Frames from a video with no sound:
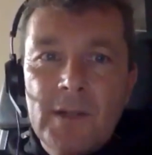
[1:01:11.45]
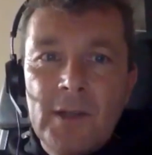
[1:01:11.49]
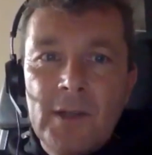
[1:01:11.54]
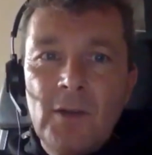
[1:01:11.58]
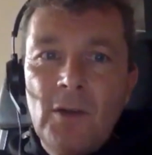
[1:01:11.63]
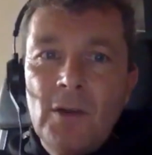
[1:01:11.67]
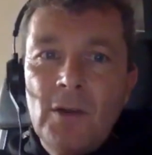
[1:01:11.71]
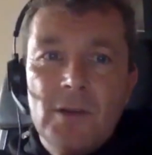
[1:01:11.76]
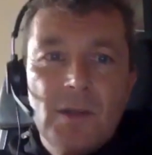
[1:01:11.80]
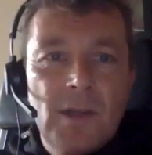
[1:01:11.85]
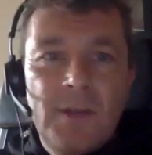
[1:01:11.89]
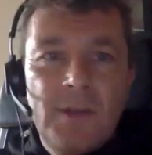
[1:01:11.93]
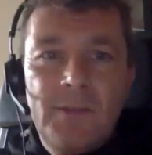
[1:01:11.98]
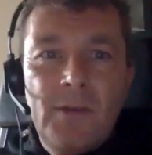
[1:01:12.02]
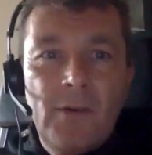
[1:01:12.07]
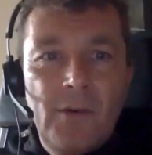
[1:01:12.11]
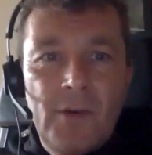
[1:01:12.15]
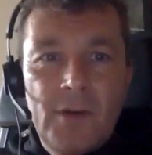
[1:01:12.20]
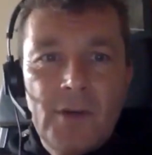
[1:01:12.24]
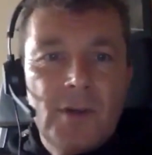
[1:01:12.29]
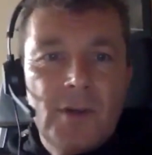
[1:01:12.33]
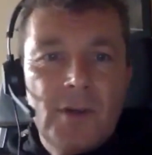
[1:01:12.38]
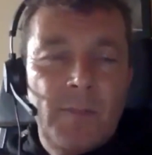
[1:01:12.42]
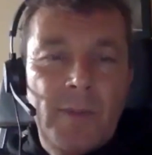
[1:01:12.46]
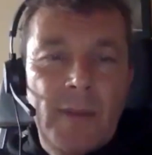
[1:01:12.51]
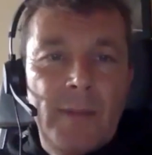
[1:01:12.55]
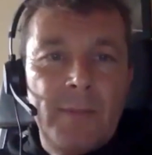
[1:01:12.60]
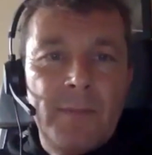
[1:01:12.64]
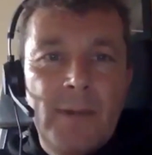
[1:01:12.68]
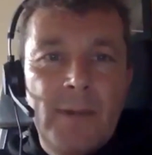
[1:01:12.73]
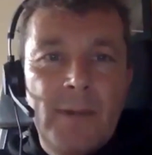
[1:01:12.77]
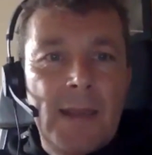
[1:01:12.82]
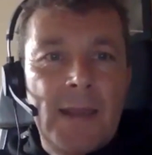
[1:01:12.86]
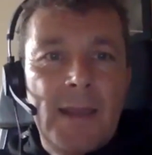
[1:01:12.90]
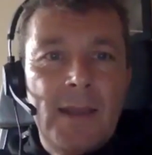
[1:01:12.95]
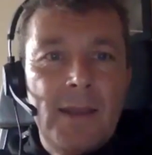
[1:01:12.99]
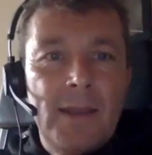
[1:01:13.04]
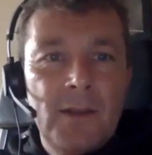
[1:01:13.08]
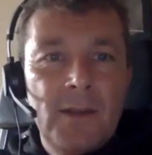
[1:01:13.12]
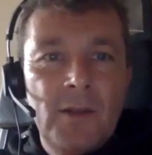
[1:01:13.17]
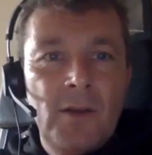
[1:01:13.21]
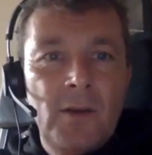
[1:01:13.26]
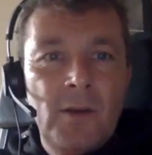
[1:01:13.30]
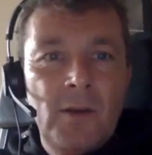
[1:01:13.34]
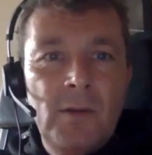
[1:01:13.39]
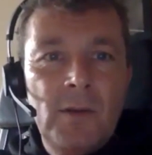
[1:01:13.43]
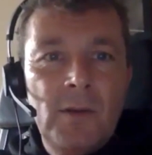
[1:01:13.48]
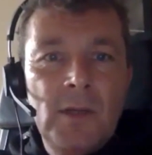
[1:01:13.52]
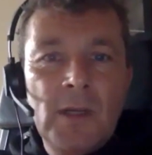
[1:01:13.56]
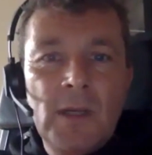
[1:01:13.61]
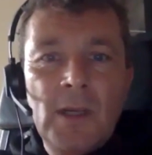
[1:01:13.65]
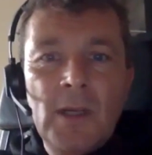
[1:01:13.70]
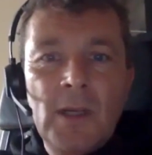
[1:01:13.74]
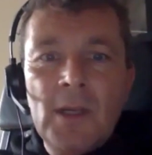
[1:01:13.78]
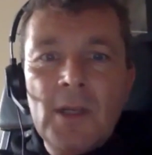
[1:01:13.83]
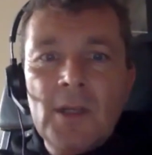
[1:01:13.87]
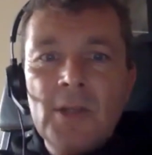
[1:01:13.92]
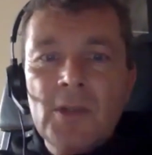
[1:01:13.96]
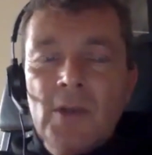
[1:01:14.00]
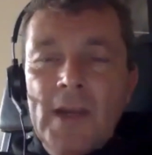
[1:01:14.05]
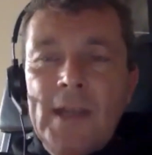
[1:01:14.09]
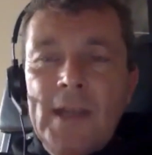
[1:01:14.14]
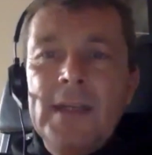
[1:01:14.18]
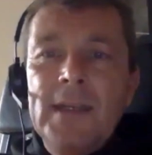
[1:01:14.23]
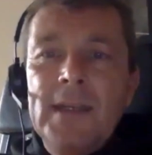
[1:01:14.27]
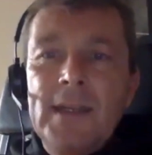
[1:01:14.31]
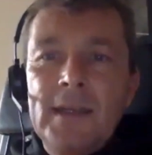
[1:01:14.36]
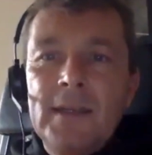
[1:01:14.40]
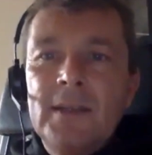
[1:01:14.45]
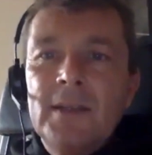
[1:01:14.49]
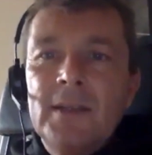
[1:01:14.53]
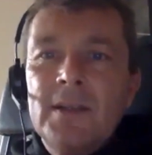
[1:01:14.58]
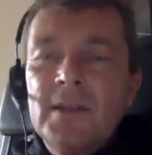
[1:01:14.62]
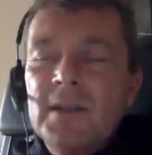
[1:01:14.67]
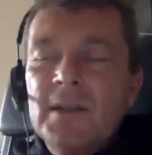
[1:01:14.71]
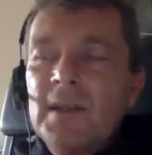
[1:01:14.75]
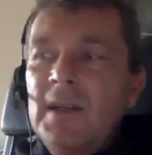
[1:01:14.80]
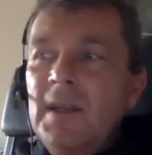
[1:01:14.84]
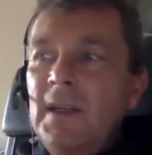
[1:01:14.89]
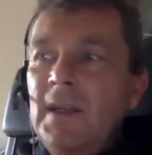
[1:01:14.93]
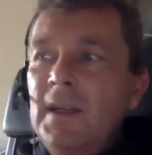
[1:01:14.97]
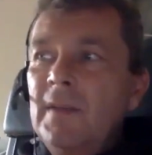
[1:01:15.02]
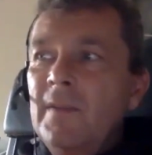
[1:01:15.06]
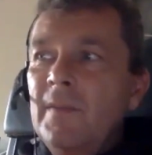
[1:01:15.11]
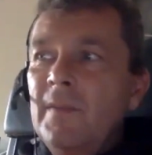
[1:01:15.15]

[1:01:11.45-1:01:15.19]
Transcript: They're not Xavier Rush and Ben Blair, So I'd like to see